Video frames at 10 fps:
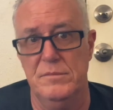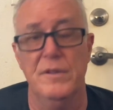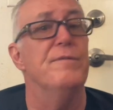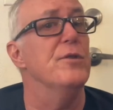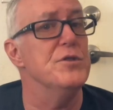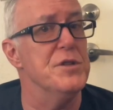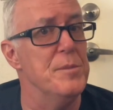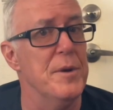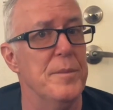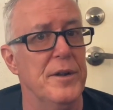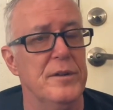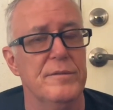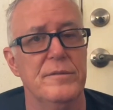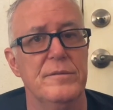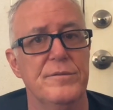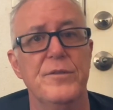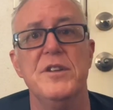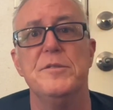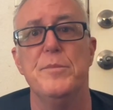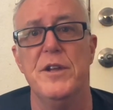The First Amendment,
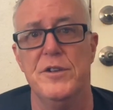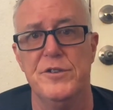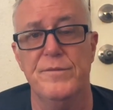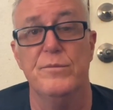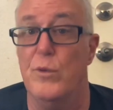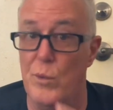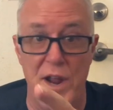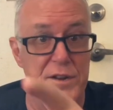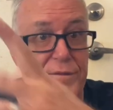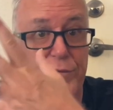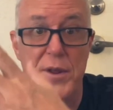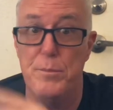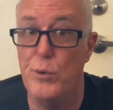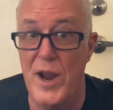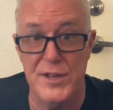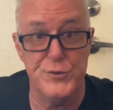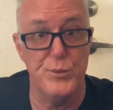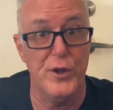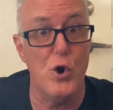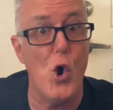free speech, the right to free press,
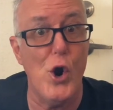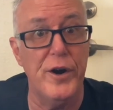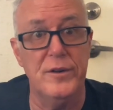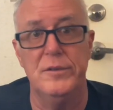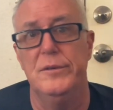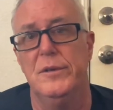record,